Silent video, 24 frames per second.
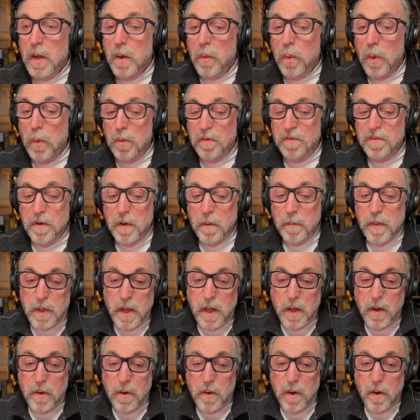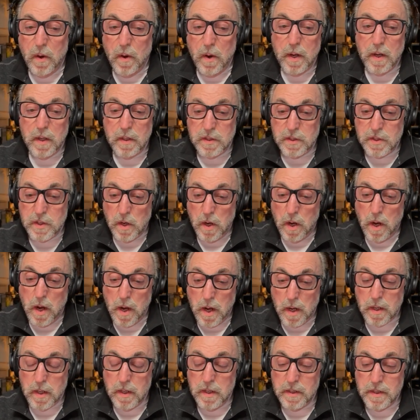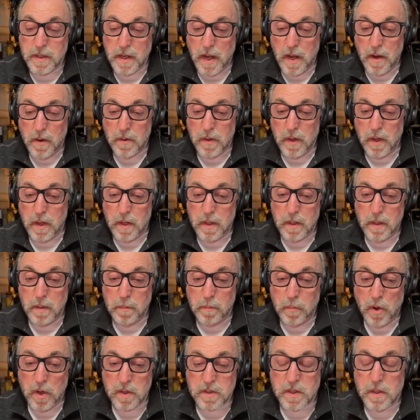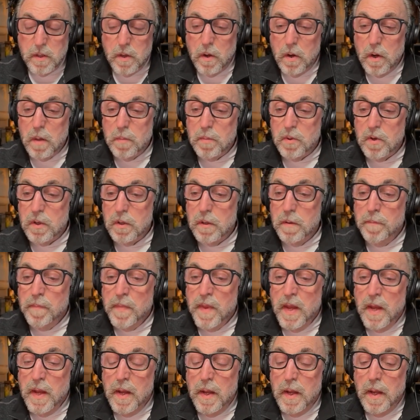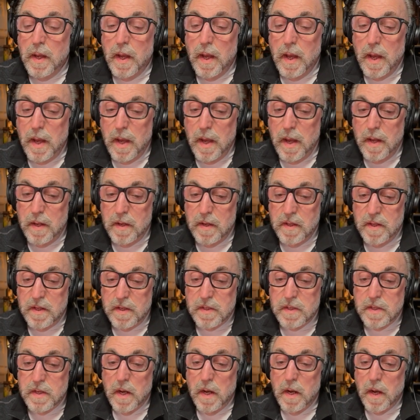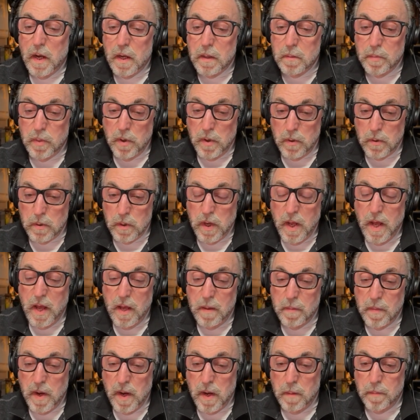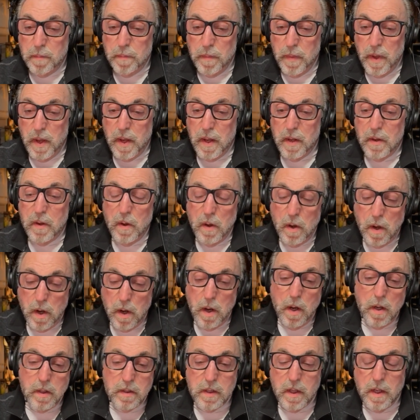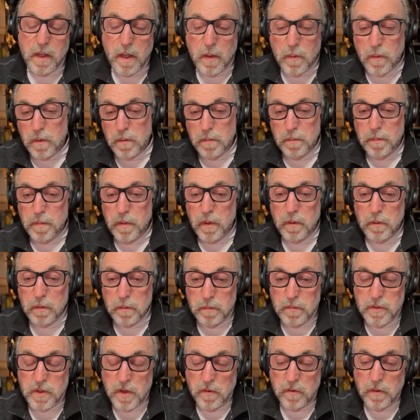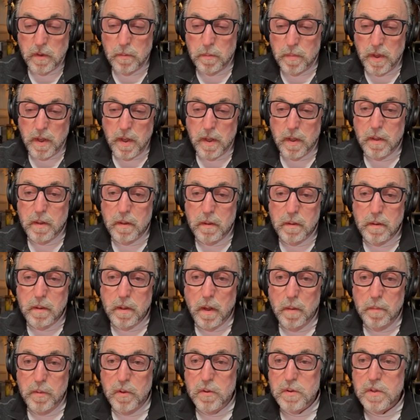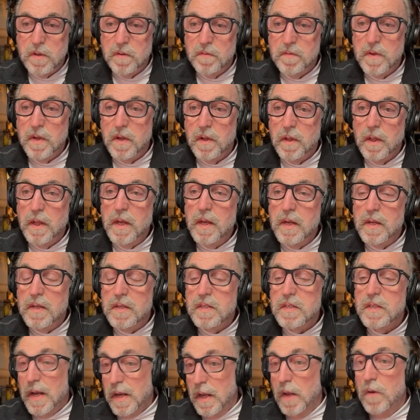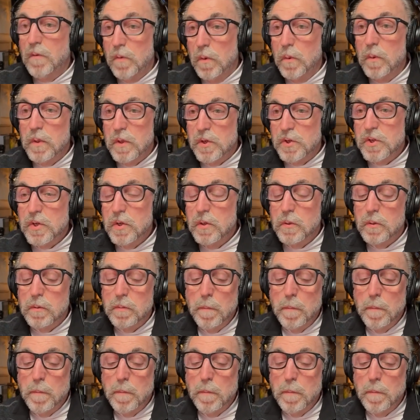We were filming on a dock down in Boston Harbor, and this tugboat came up and honked, and they were, generally being abusive to Liz. It ruined the shoot.